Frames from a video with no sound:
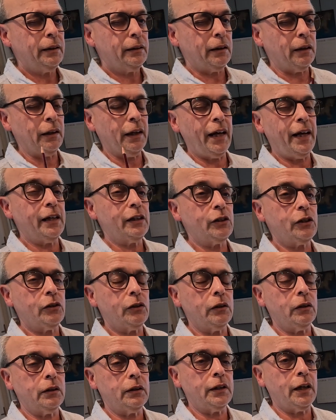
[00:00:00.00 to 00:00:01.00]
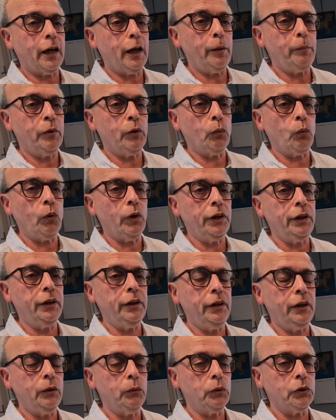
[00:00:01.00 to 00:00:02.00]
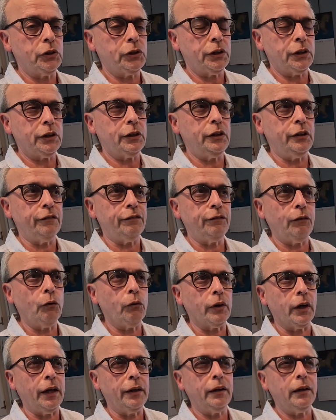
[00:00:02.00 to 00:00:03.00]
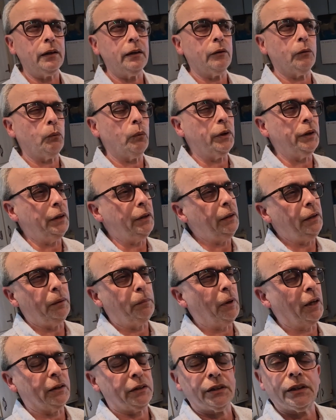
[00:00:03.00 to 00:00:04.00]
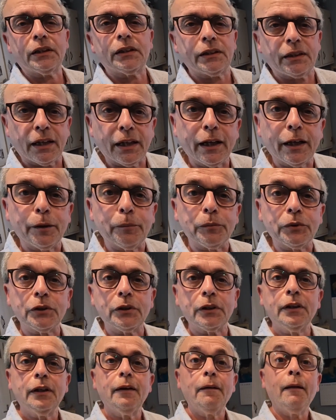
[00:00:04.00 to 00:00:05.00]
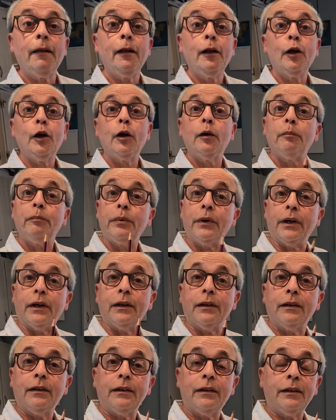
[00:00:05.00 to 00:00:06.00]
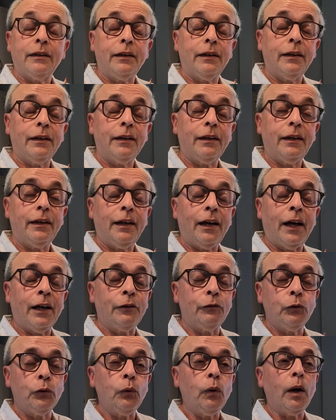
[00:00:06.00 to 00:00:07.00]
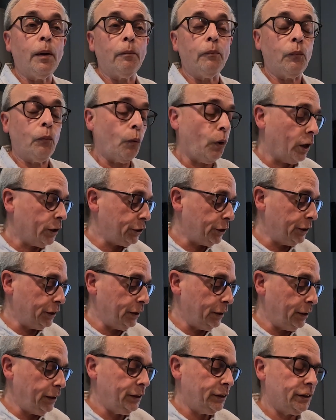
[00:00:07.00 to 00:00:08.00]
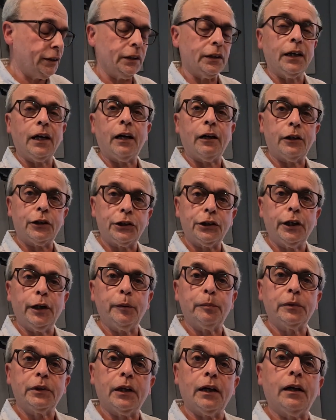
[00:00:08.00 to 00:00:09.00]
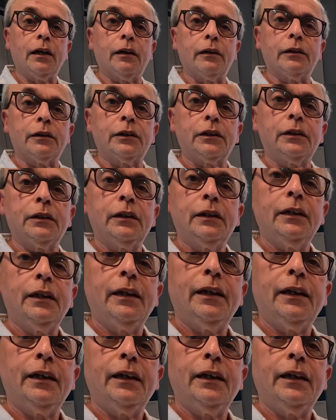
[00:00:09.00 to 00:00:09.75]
The last time it won Indy was 64, and I think it won Indy about 6 times. But I grew up watching these cigar-shaped cars.